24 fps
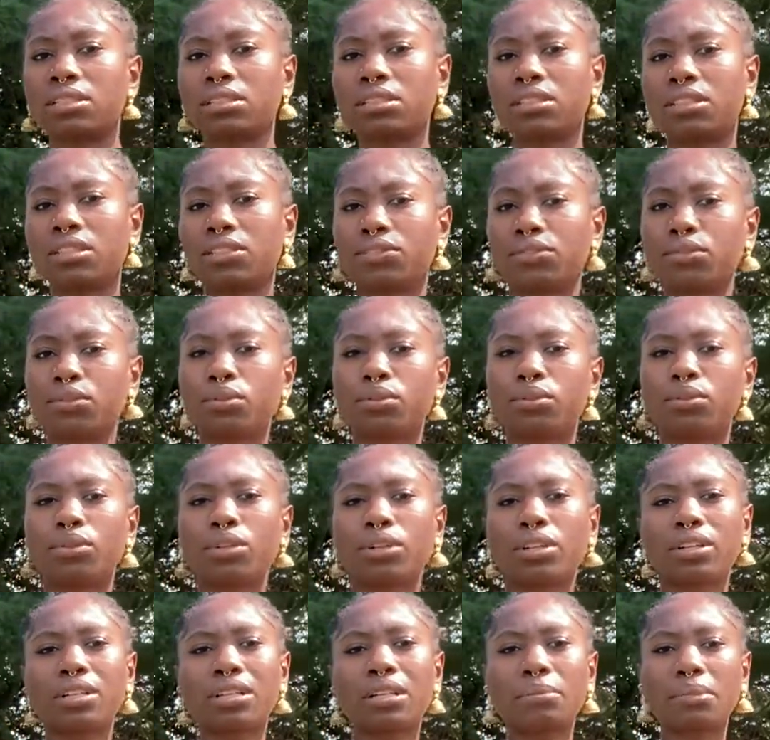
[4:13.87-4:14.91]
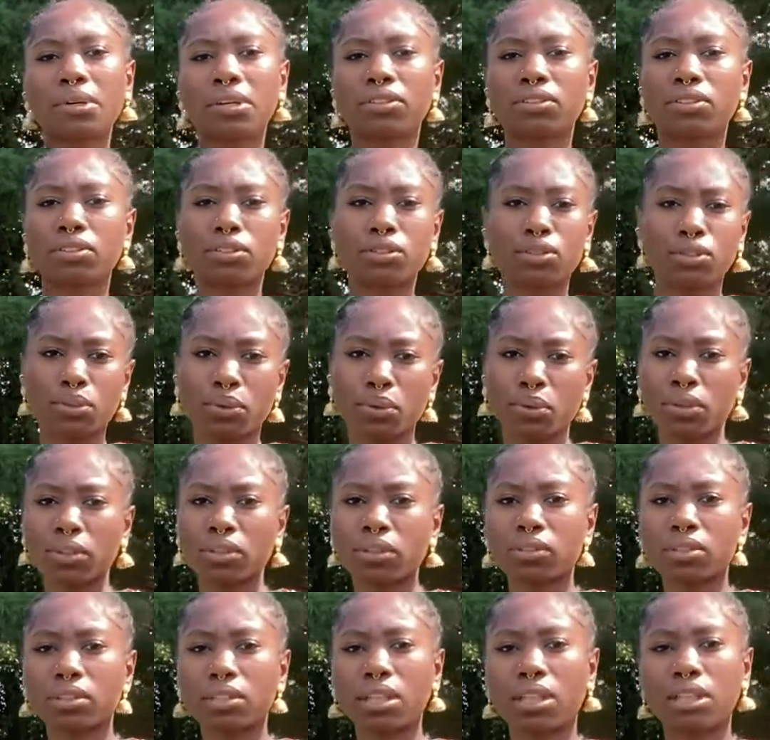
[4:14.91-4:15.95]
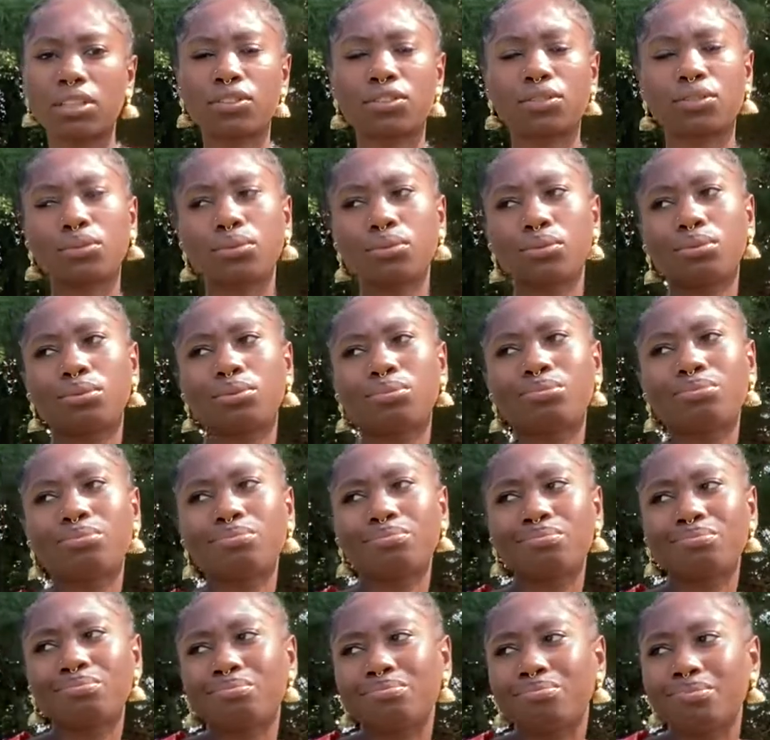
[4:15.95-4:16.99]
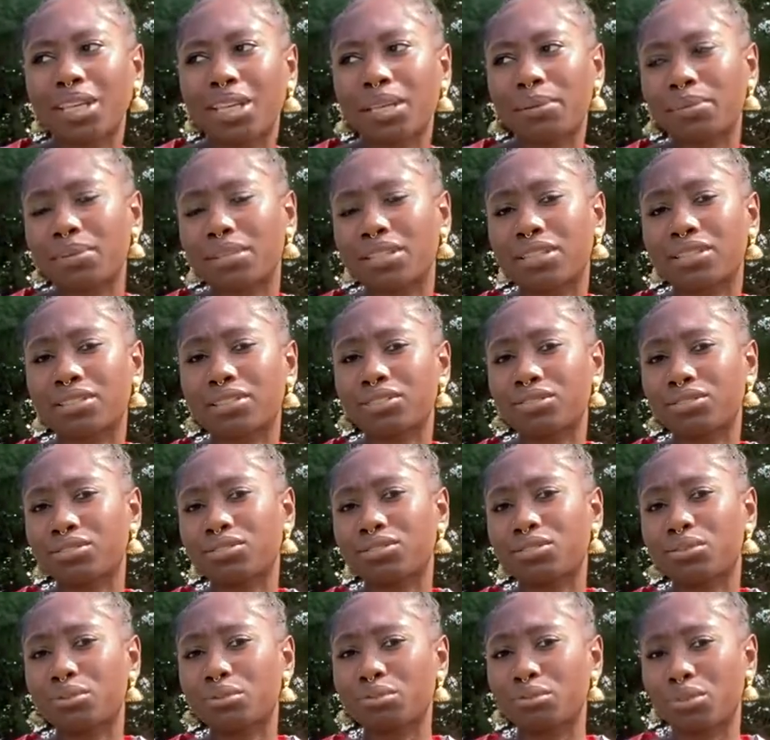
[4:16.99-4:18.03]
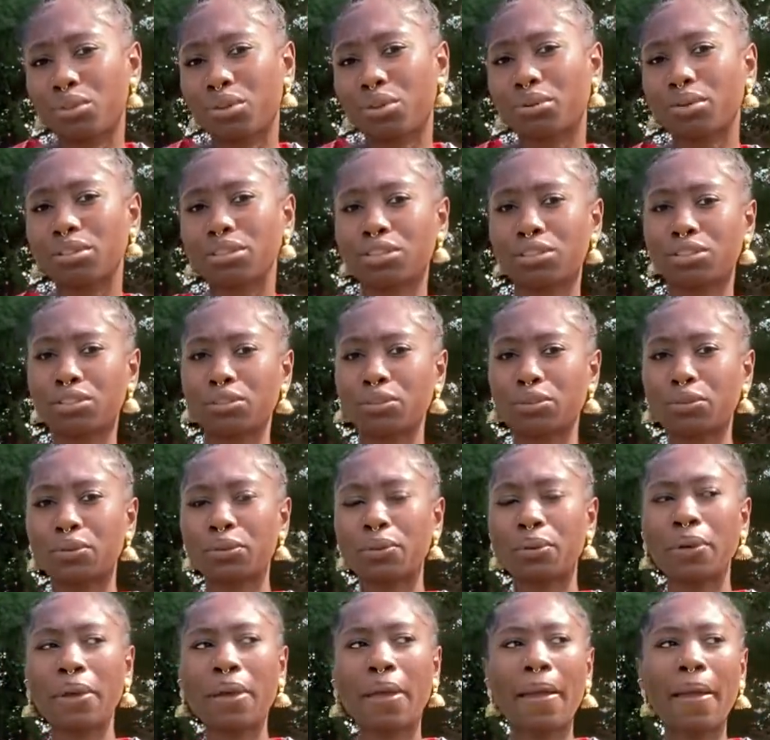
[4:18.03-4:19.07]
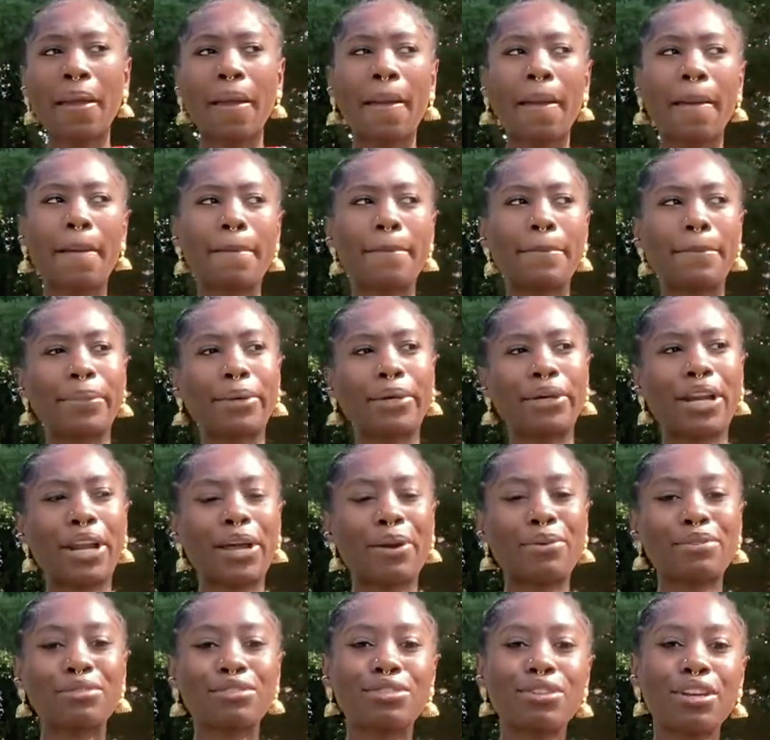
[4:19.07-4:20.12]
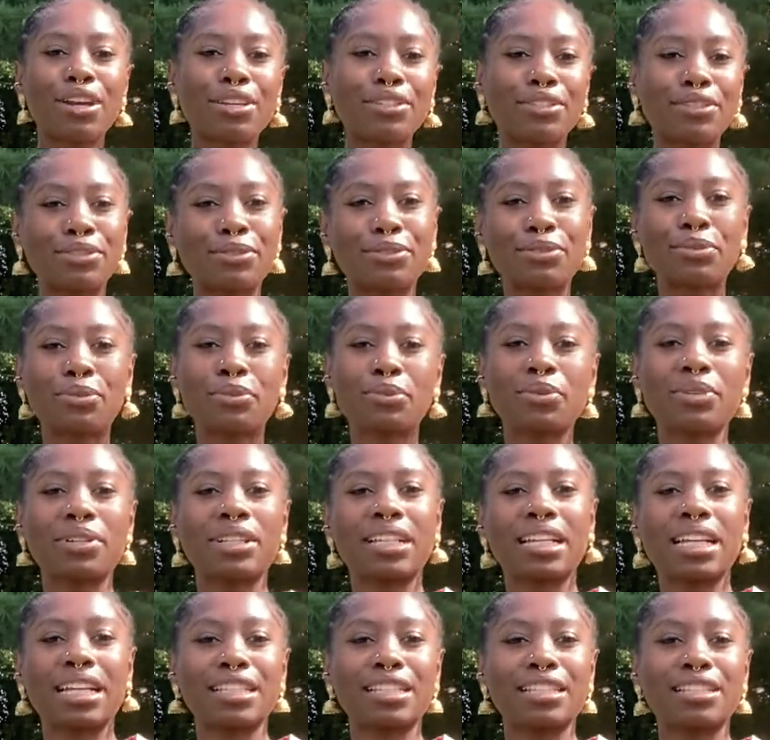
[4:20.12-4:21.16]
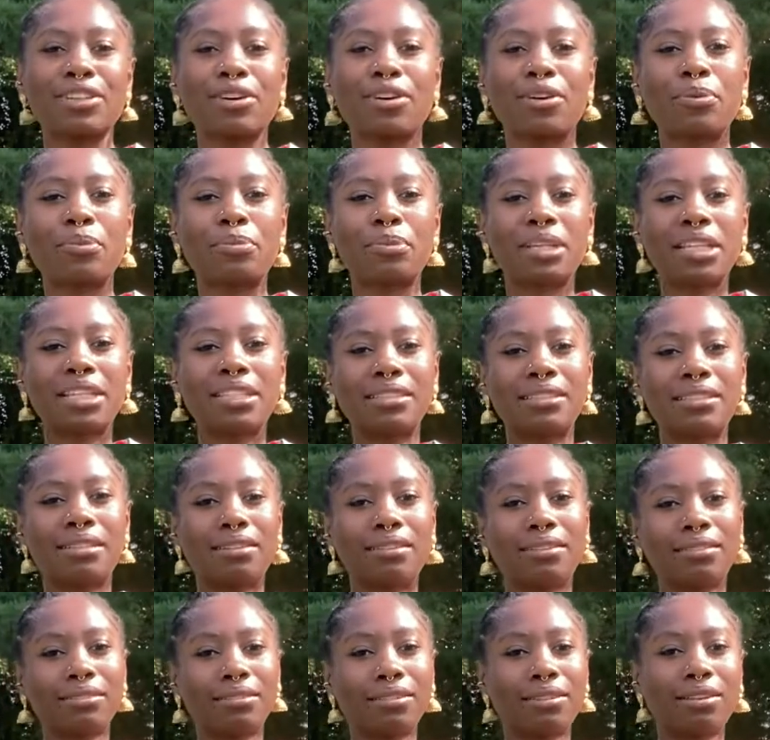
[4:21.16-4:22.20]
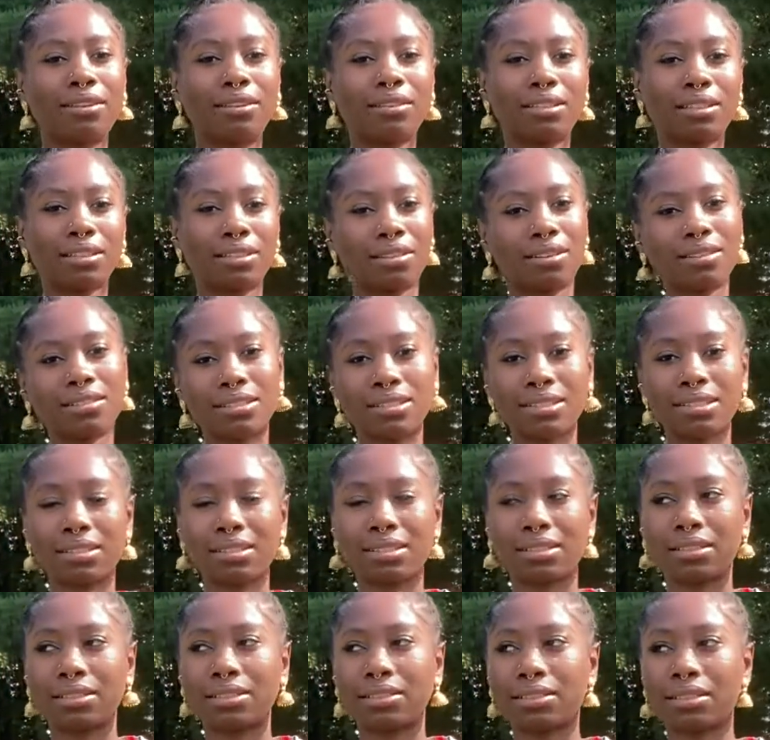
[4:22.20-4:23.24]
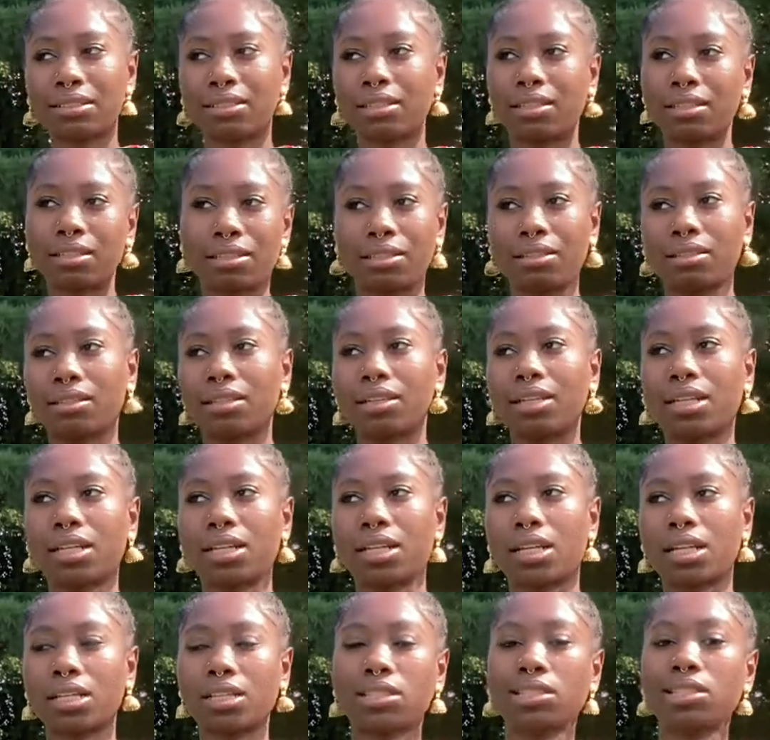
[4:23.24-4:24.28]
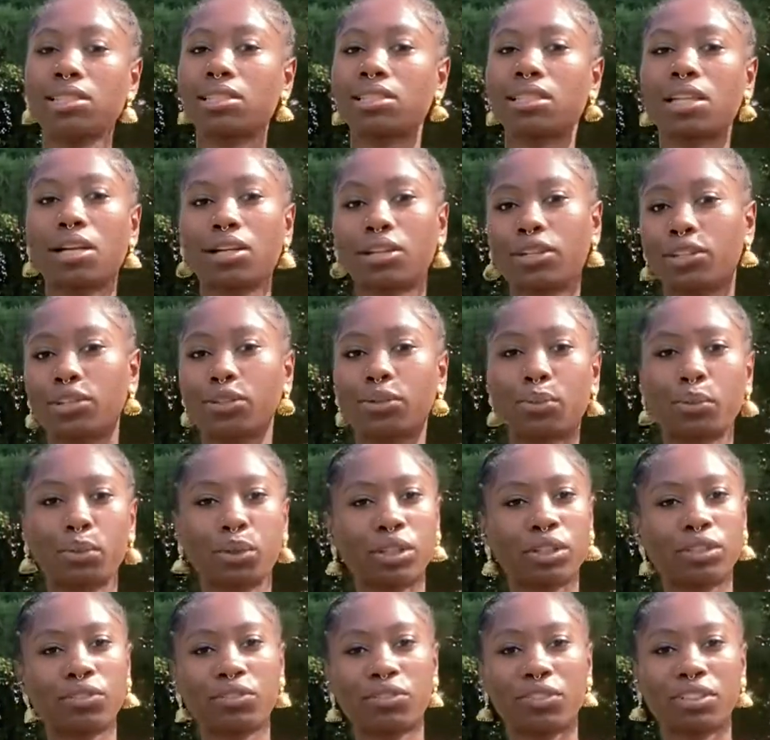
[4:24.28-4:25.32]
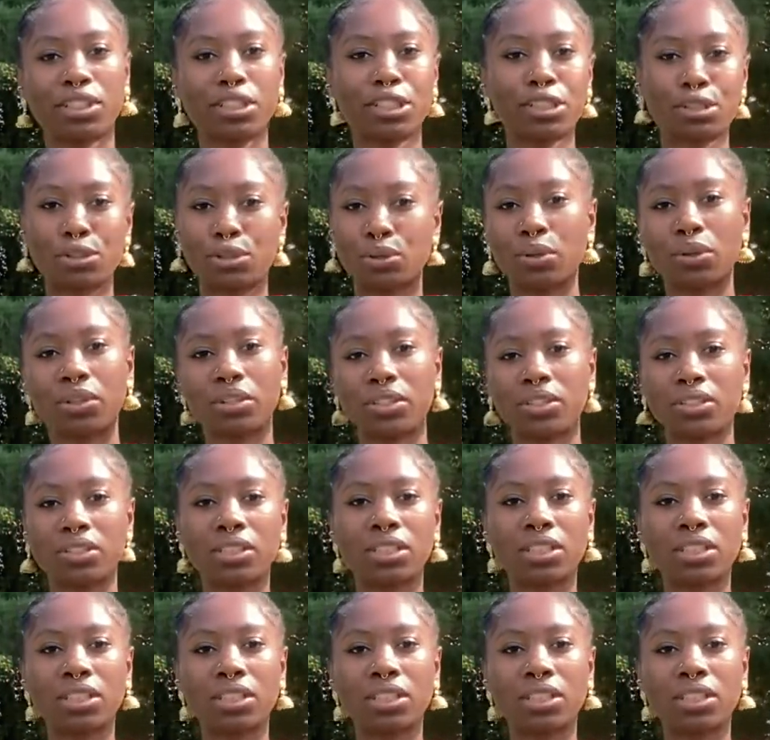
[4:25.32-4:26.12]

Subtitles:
If you learn about the soil, then maybe you know what to do. But I was trying to do what I saw being done on the continent here, and that's just not going to work for the soil,